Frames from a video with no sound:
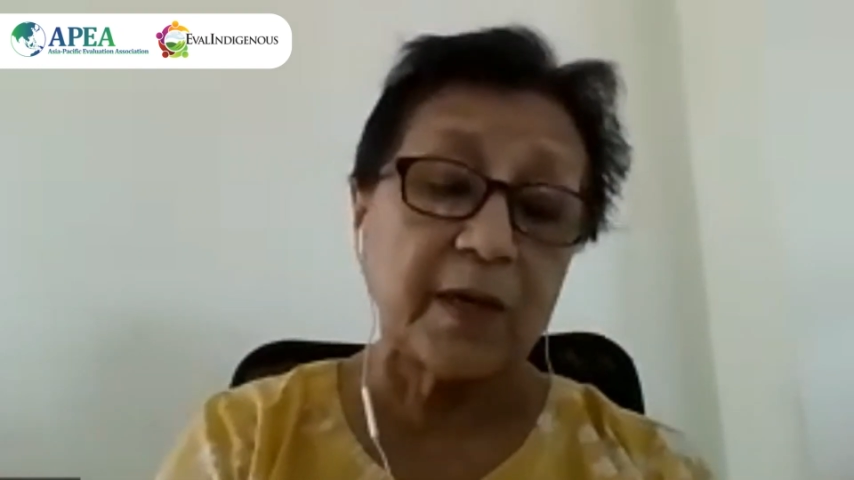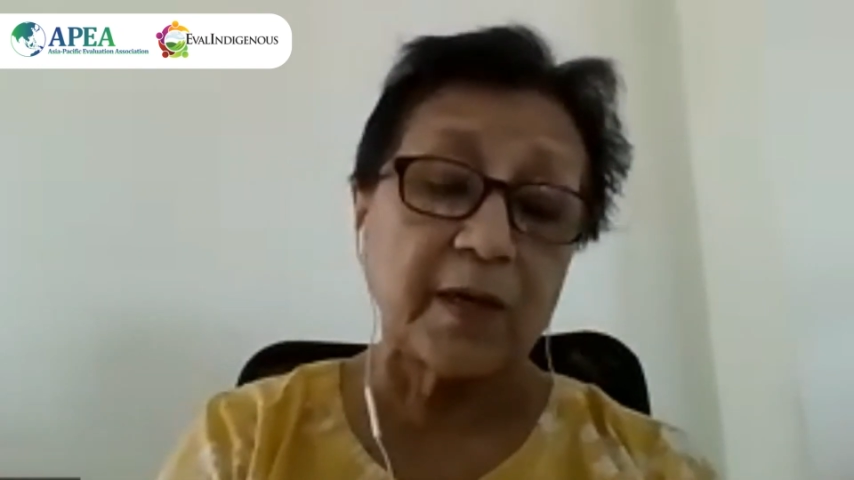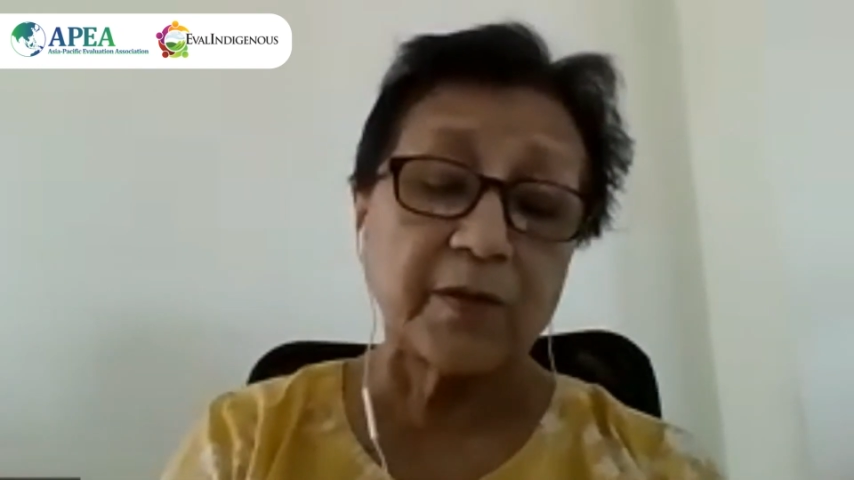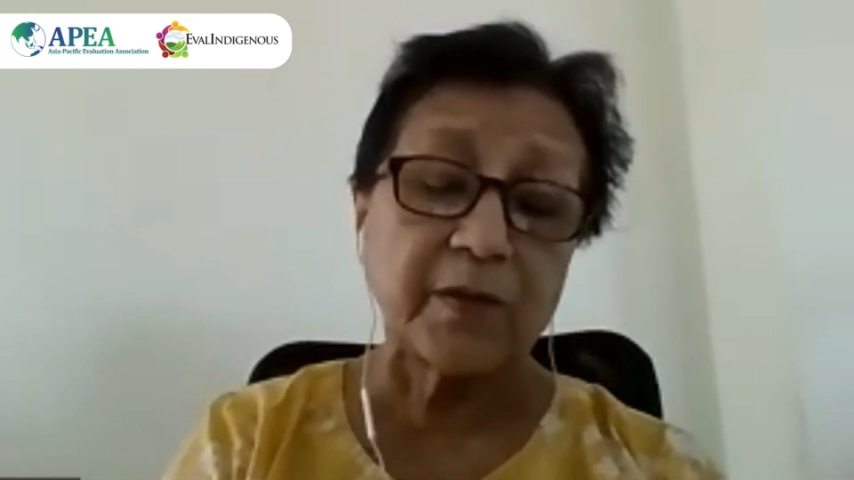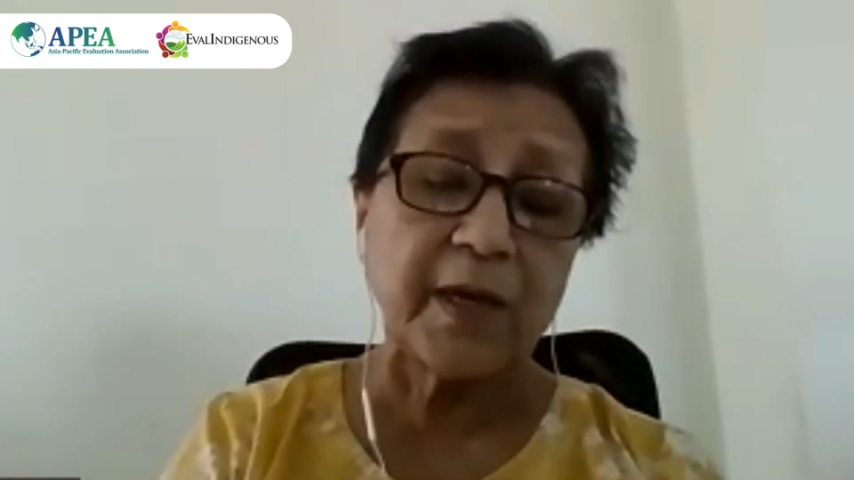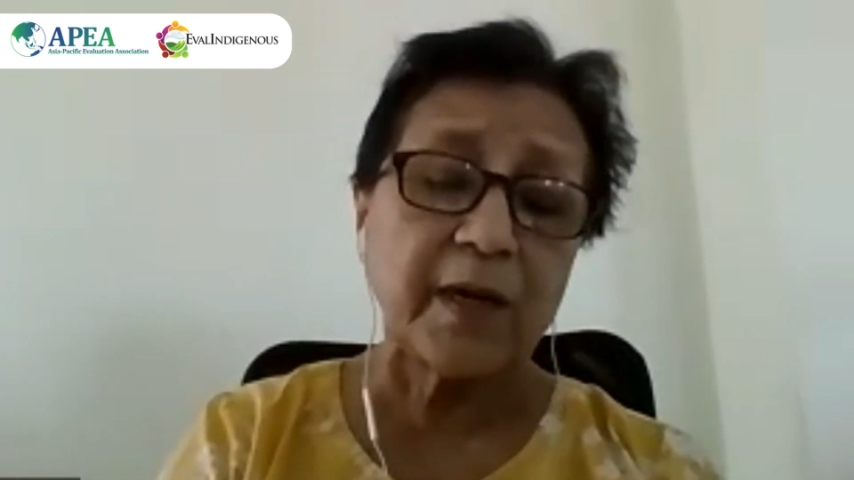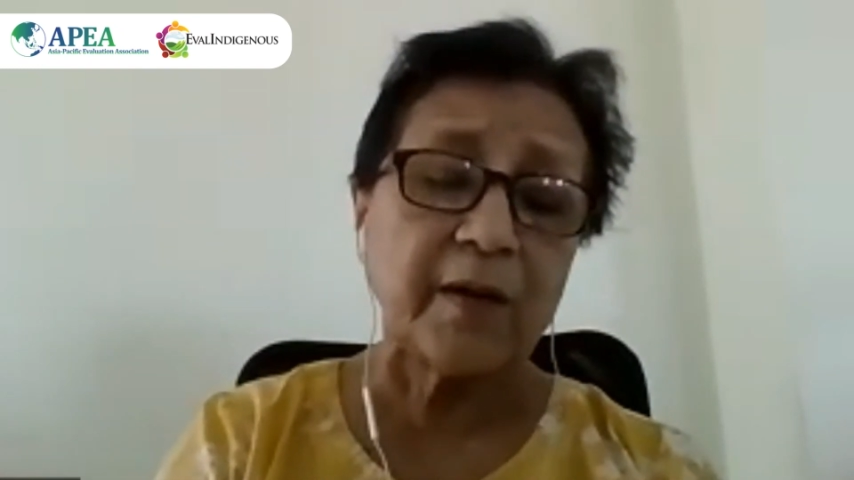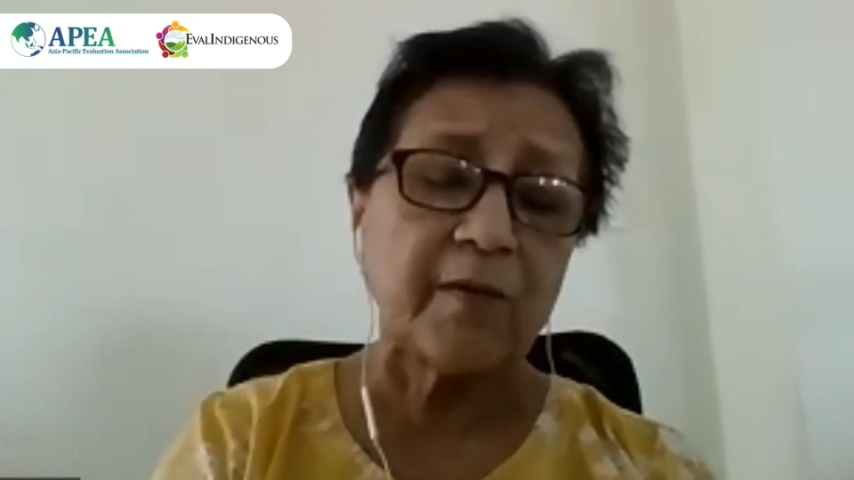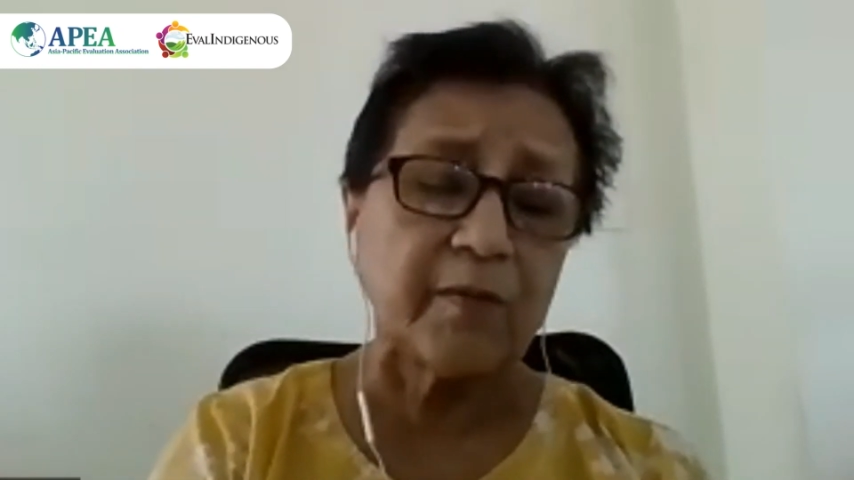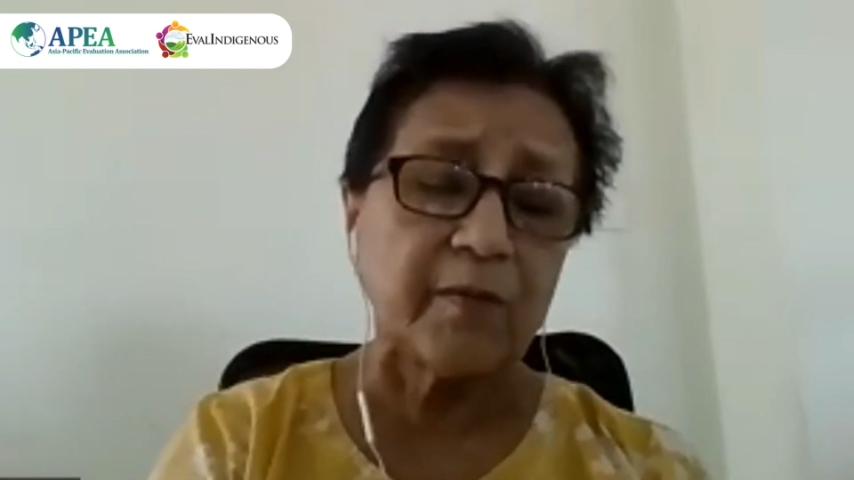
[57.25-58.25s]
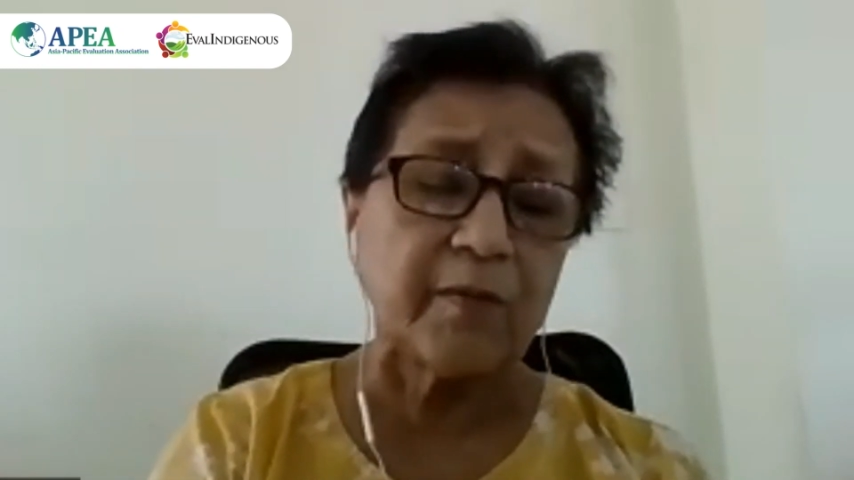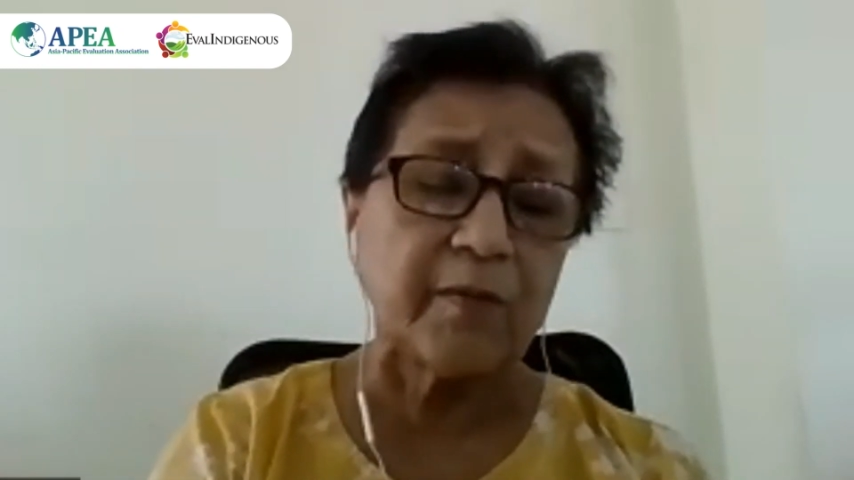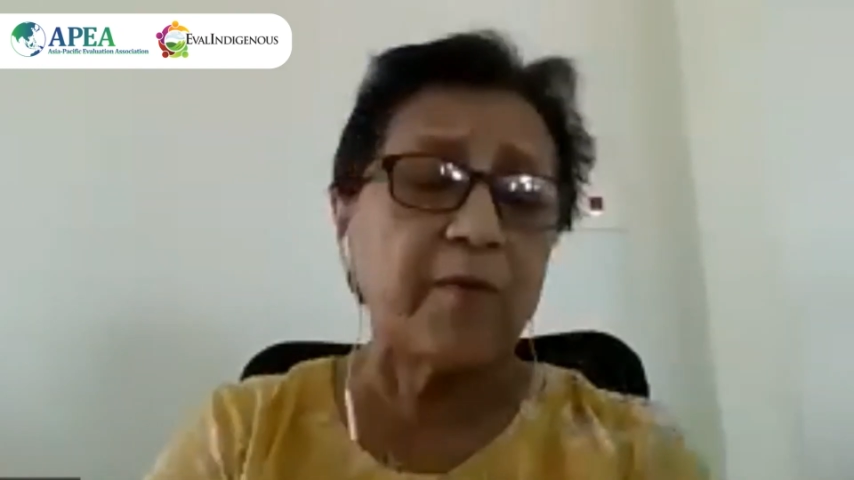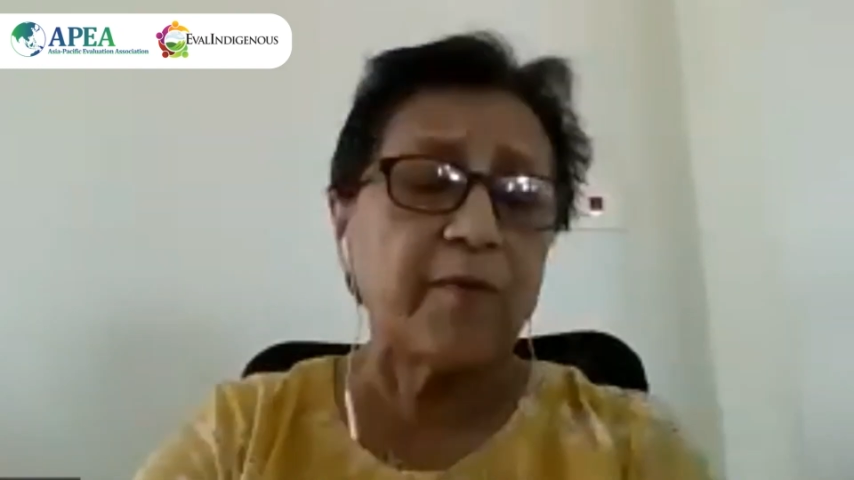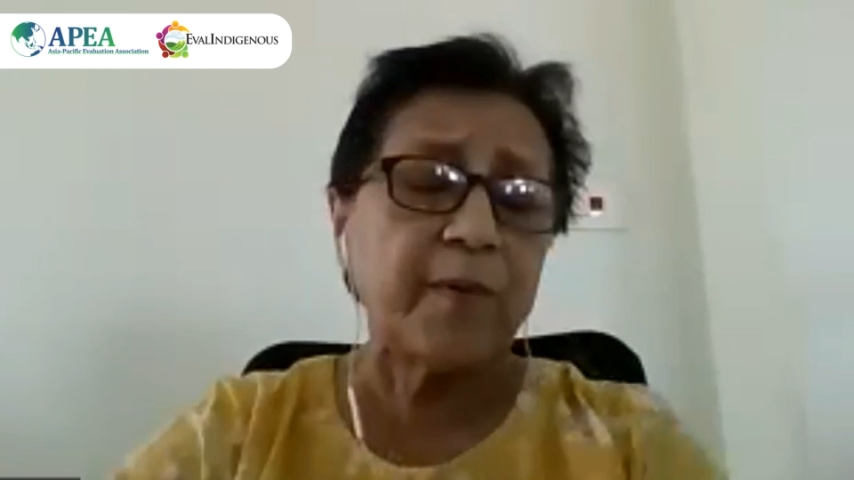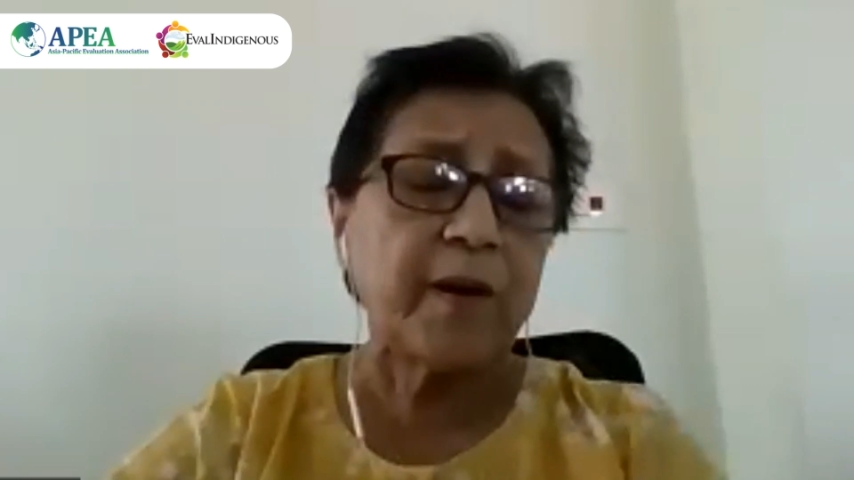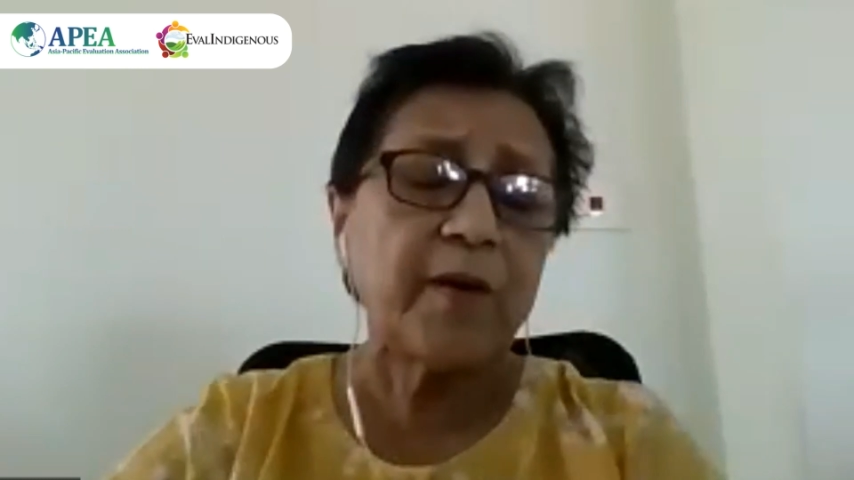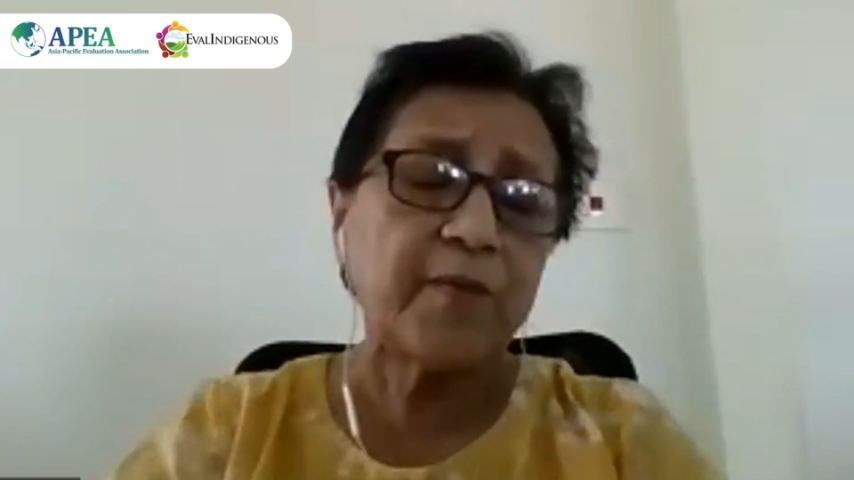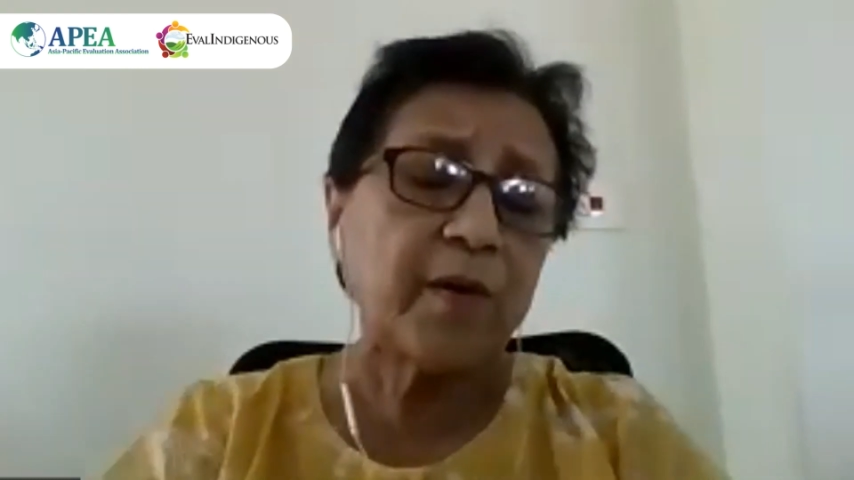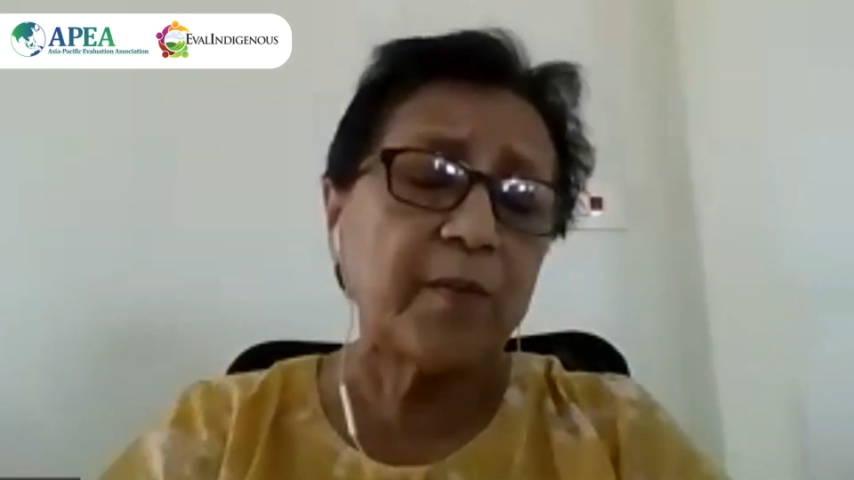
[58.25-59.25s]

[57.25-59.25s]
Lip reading: So they live far